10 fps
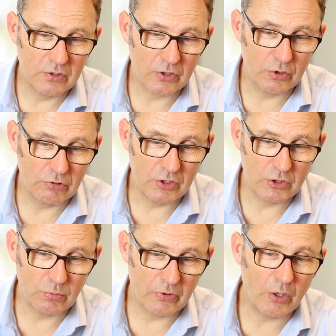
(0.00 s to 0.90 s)
the
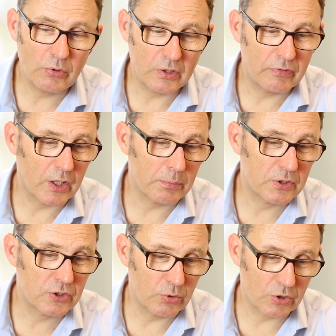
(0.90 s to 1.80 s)
countries without
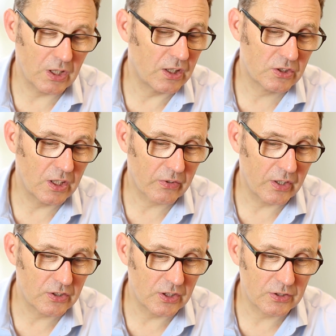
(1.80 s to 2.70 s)
developed socialized
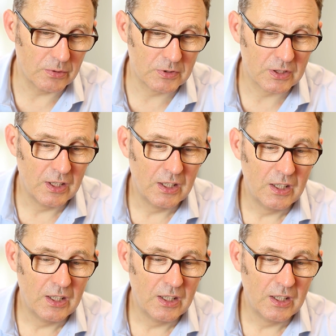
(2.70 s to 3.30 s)
healthcare systems,